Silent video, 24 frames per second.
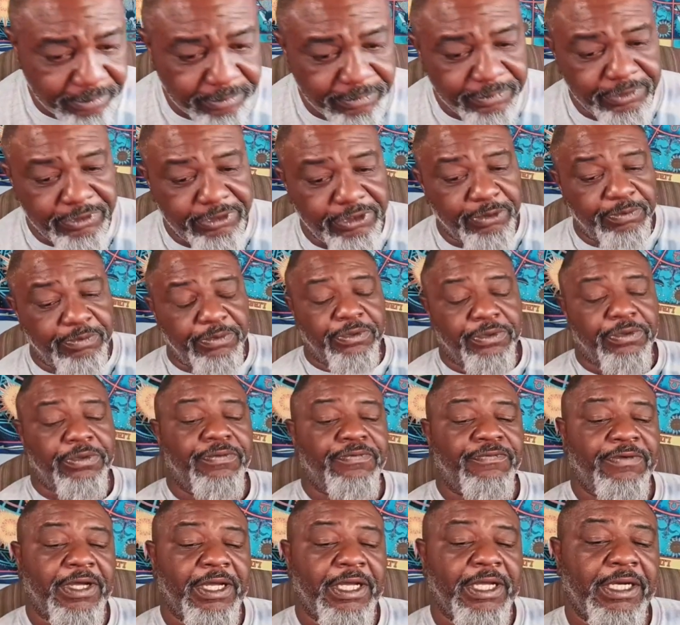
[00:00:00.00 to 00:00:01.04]
Jupiter will
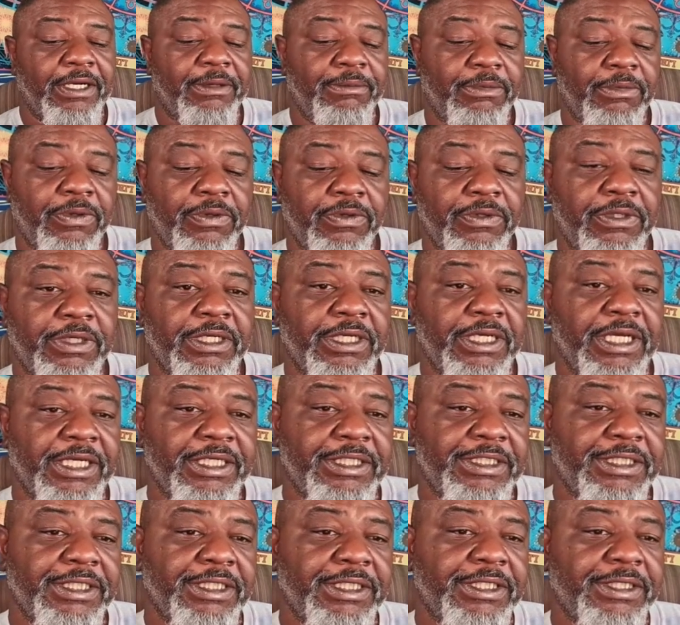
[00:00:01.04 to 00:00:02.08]
finally move to
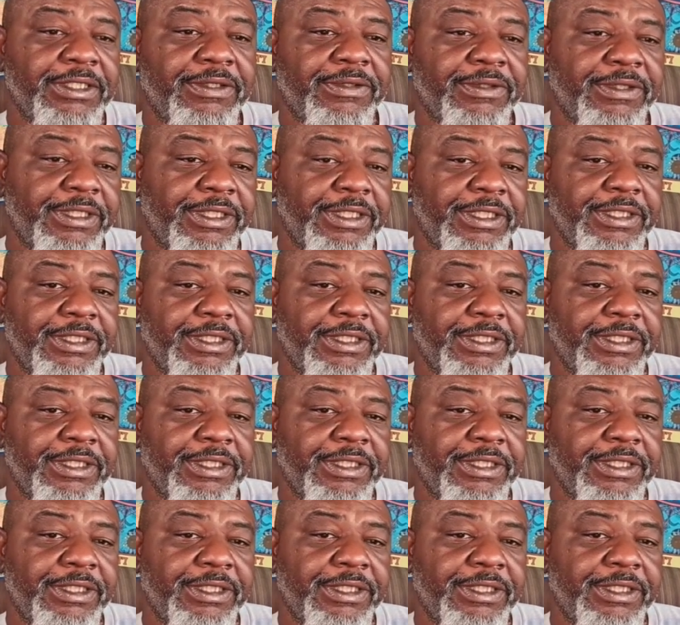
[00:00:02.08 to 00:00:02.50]
19 degrees.